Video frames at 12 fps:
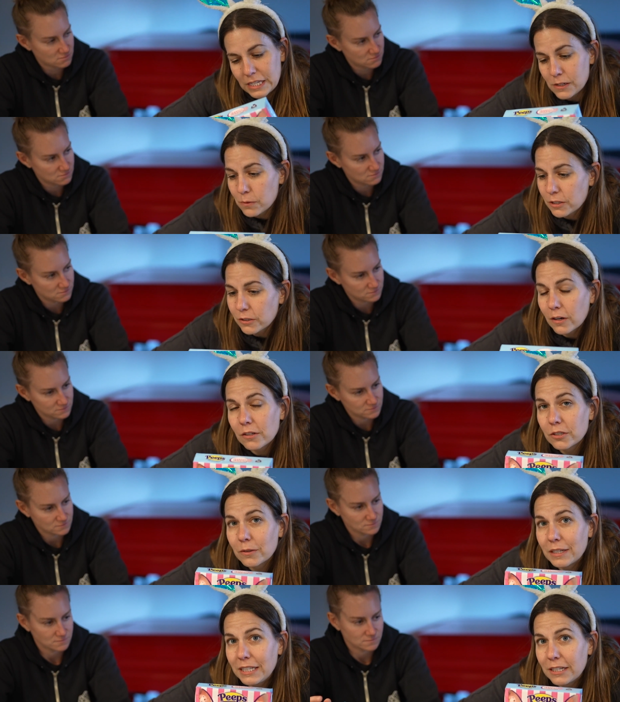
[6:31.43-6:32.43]
Speaker 1: These ones are
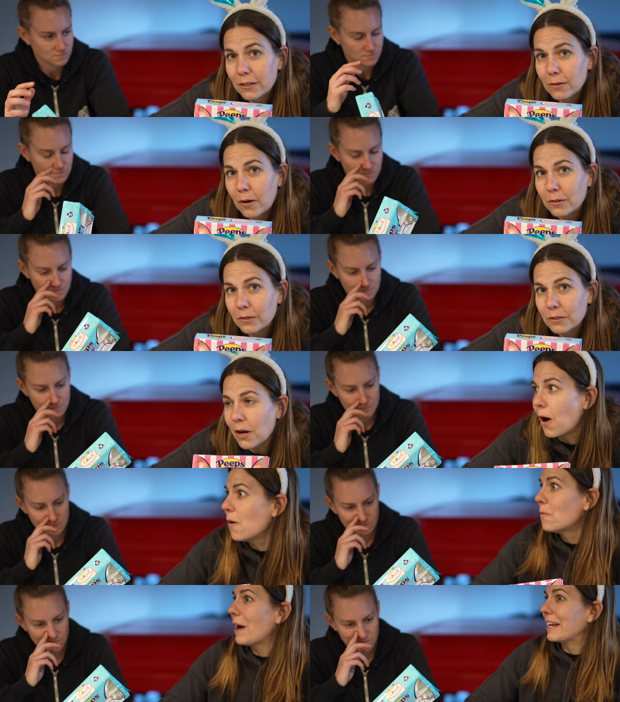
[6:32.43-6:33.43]
also a year old.
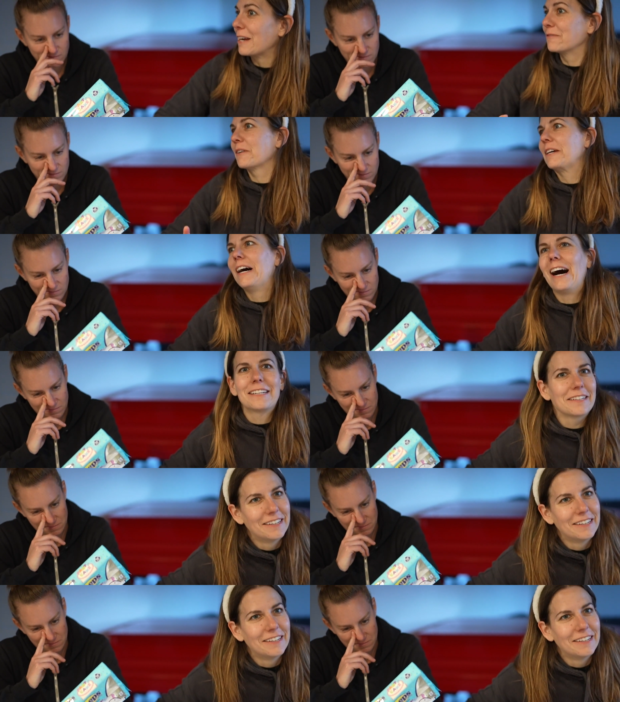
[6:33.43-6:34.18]
Oh wait, I forgot.